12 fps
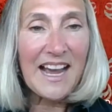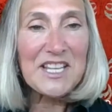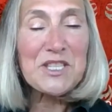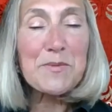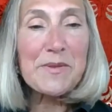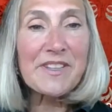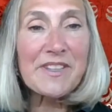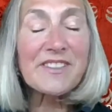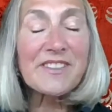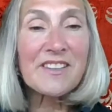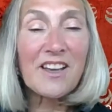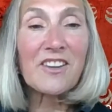I
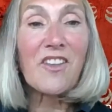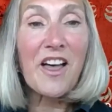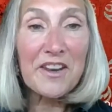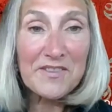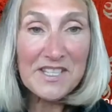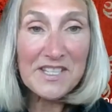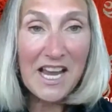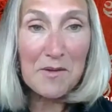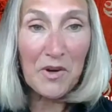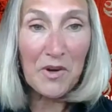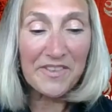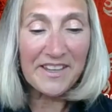spend a lot of
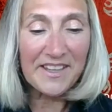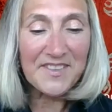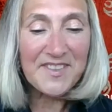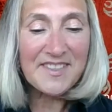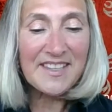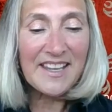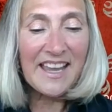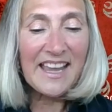time on this,